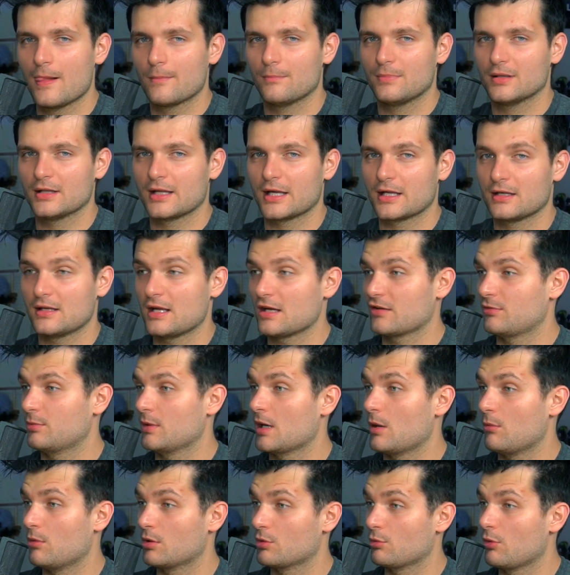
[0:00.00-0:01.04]
But like next we
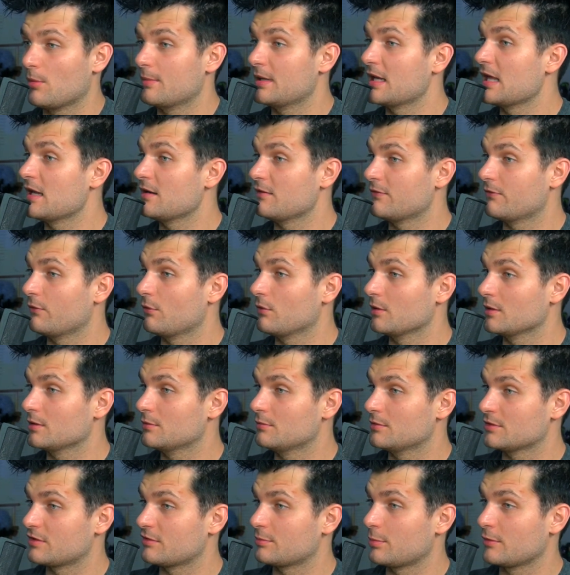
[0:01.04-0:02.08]
got Wonder Woman 84,
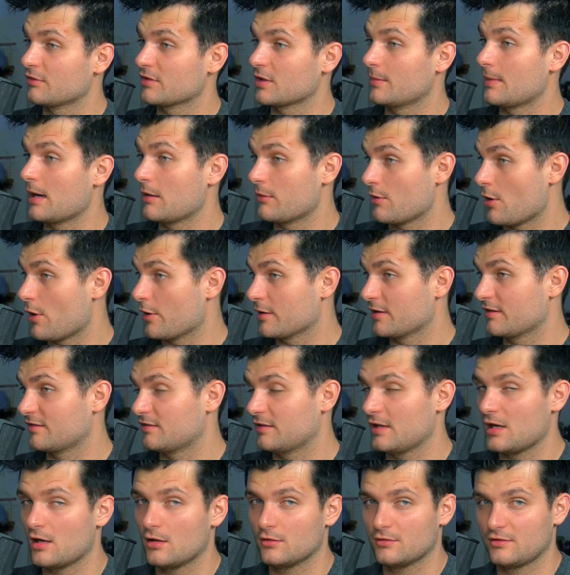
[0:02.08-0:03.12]
which is supposed to come out in August
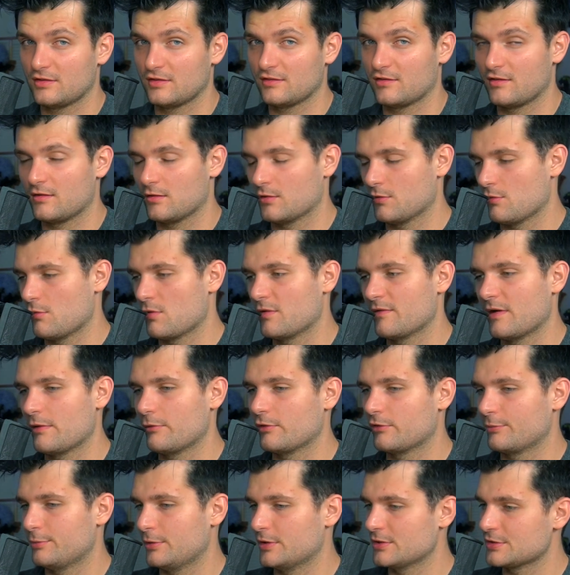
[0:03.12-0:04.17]
now since the
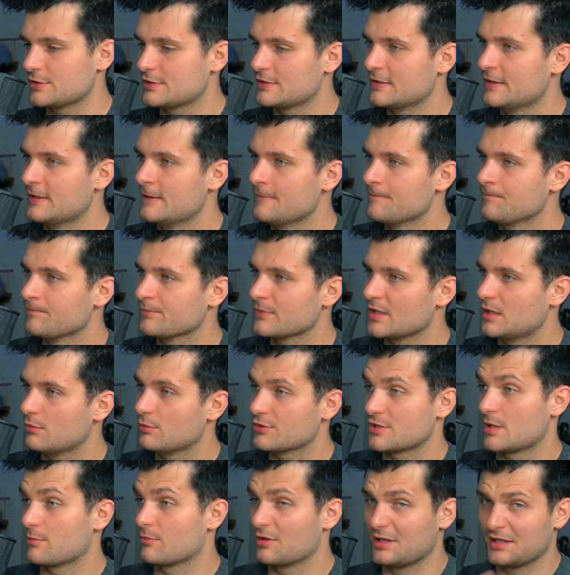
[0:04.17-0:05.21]
coronavirus push,
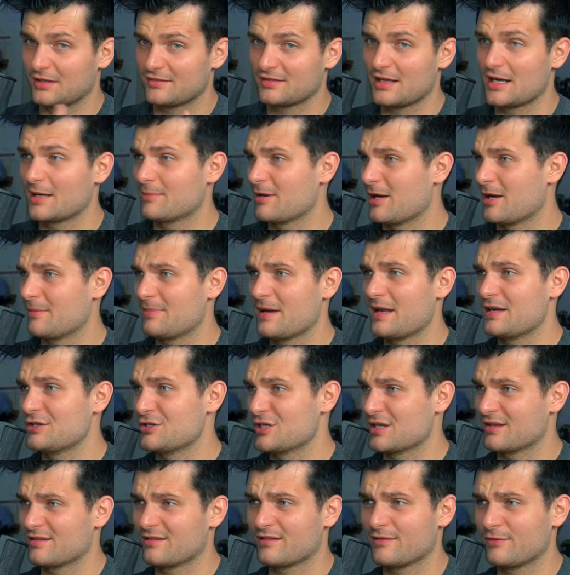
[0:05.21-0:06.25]
which I'm really excited about. Patty
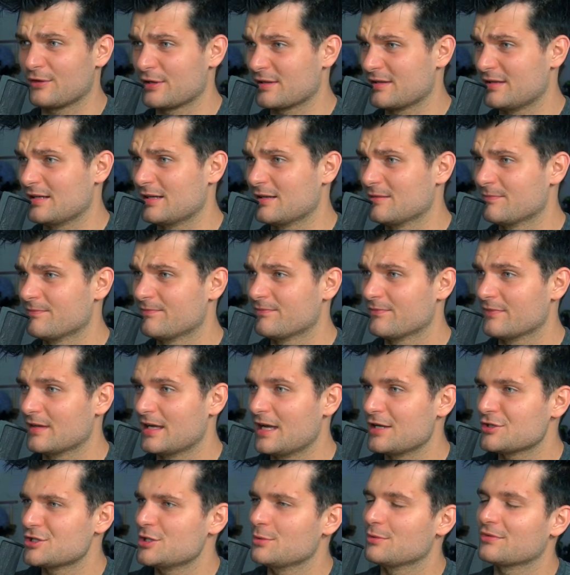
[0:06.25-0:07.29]
Jenkins, fuck yeah.
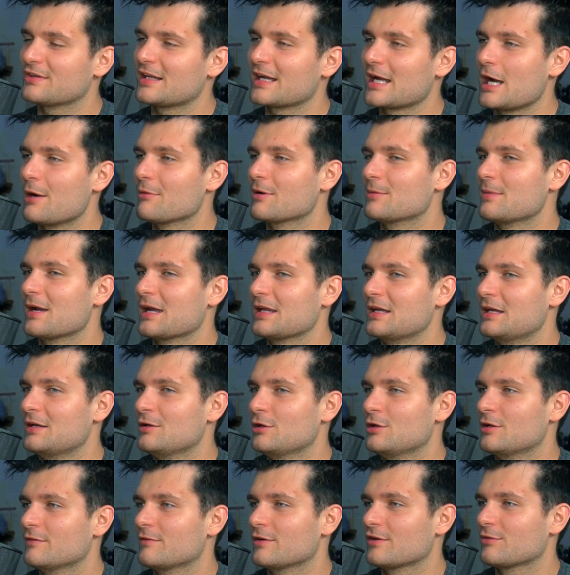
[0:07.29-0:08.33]
And she was like, I want to make an
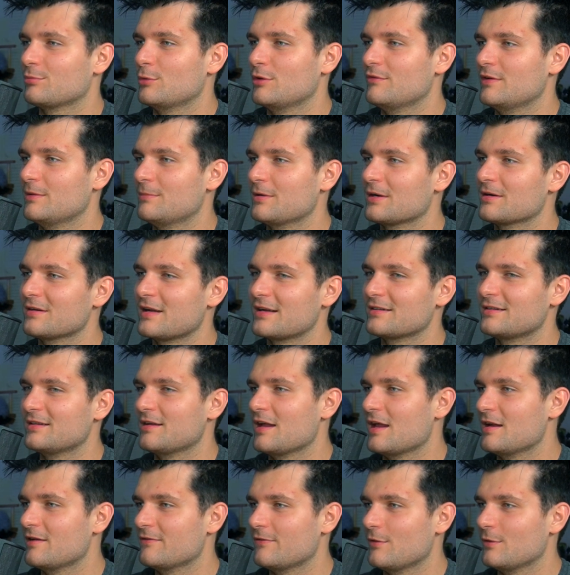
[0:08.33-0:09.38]
in-universe movie, but in
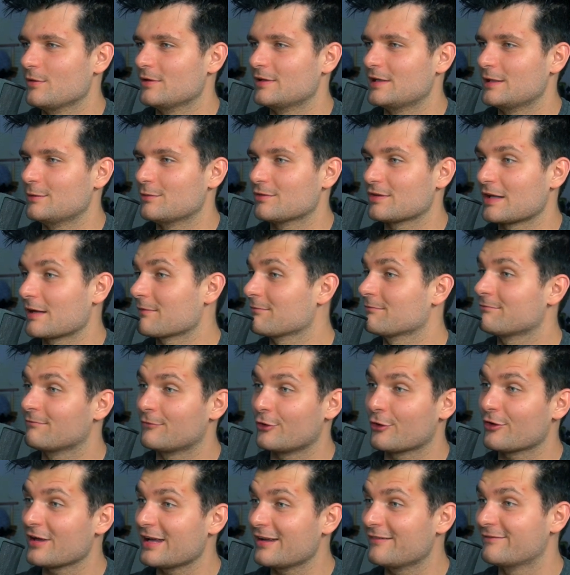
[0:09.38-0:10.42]
1984. And he was like,
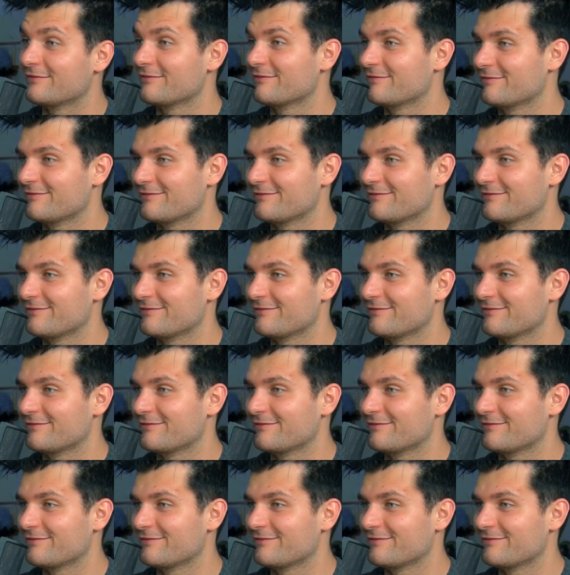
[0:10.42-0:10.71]
okay.